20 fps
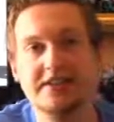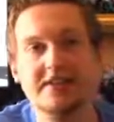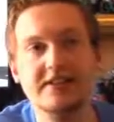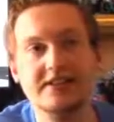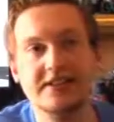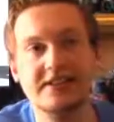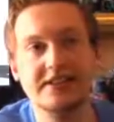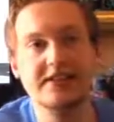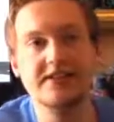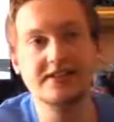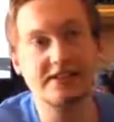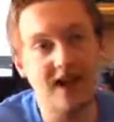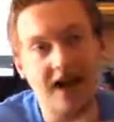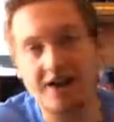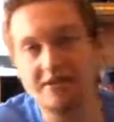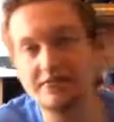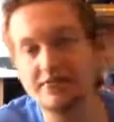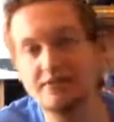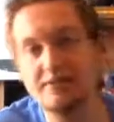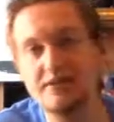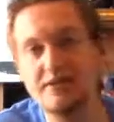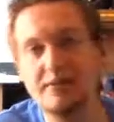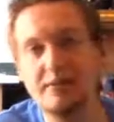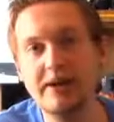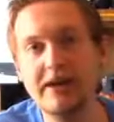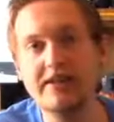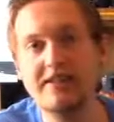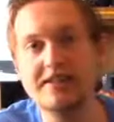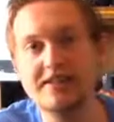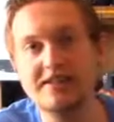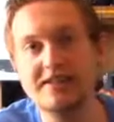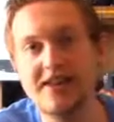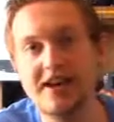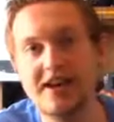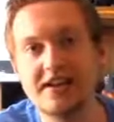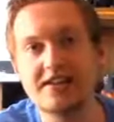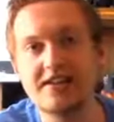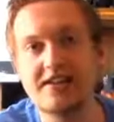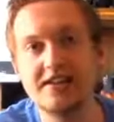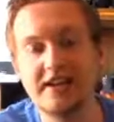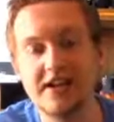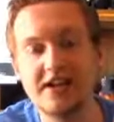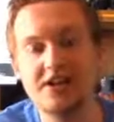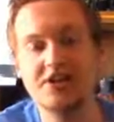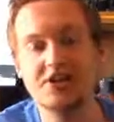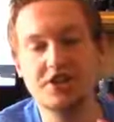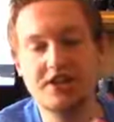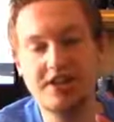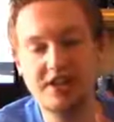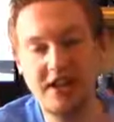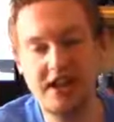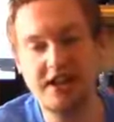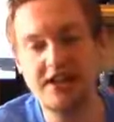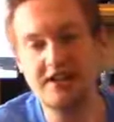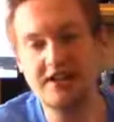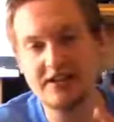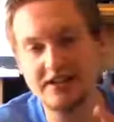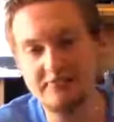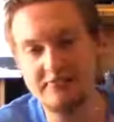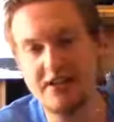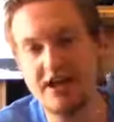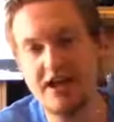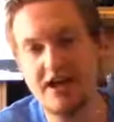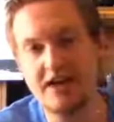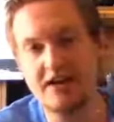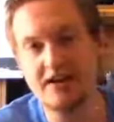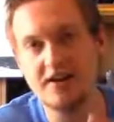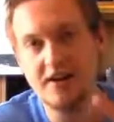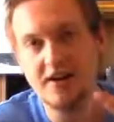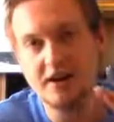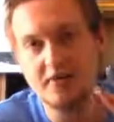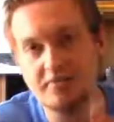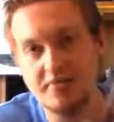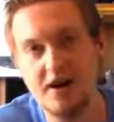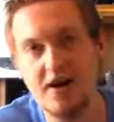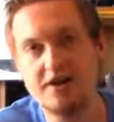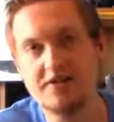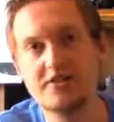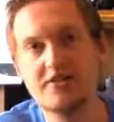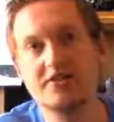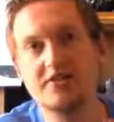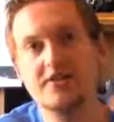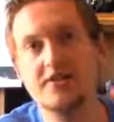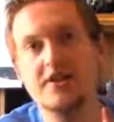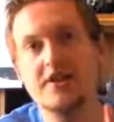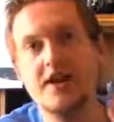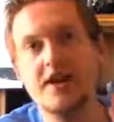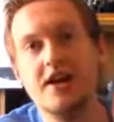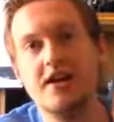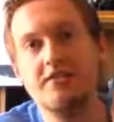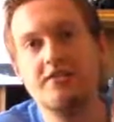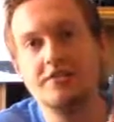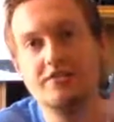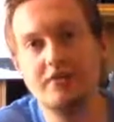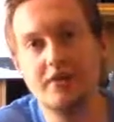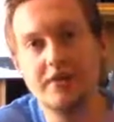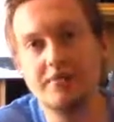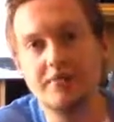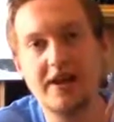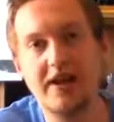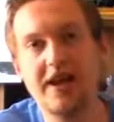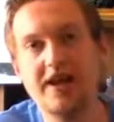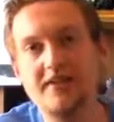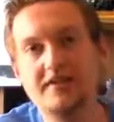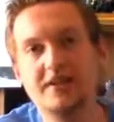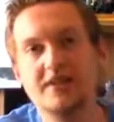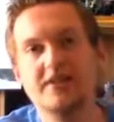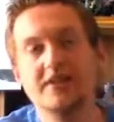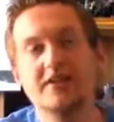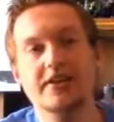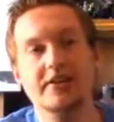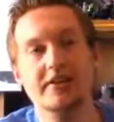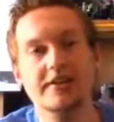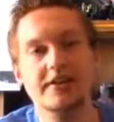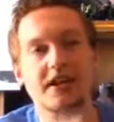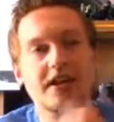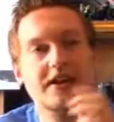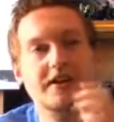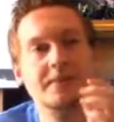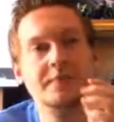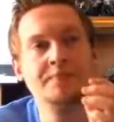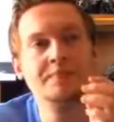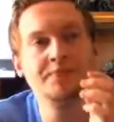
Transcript: He's not from space. He's actually a genetically made monster from the Heisei series, and